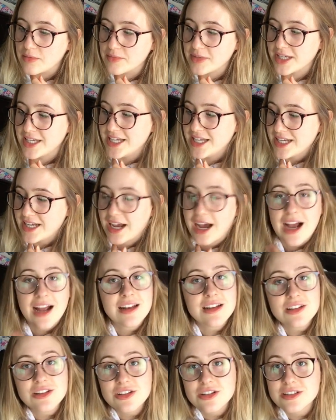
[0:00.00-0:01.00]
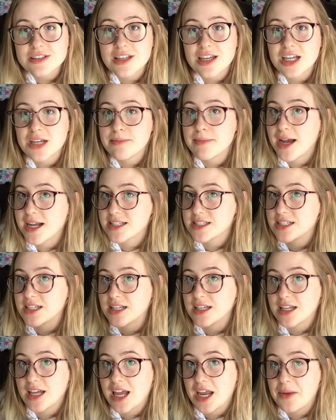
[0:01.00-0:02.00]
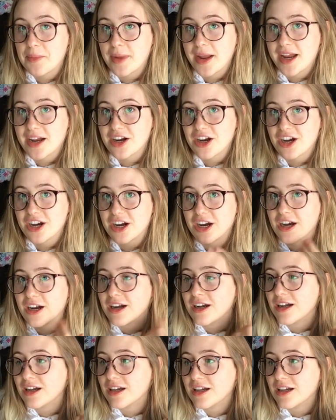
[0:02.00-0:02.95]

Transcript: He kind of looks like a Mexican gangbanger.